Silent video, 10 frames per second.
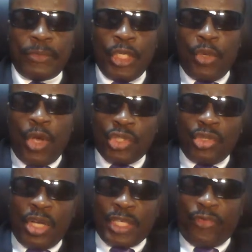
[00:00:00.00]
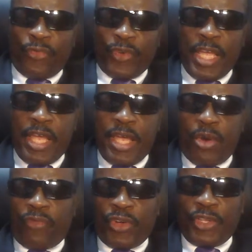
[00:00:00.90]
He was not afraid
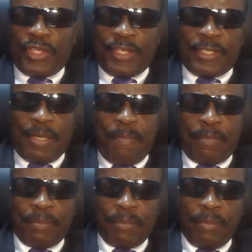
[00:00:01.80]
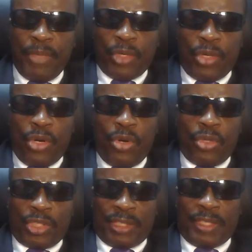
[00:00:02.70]
of criticism
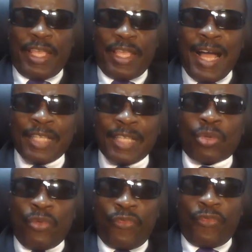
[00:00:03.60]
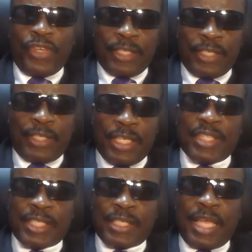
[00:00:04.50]
because he had confidence in
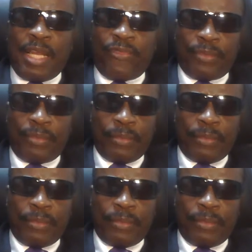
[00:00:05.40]
himself.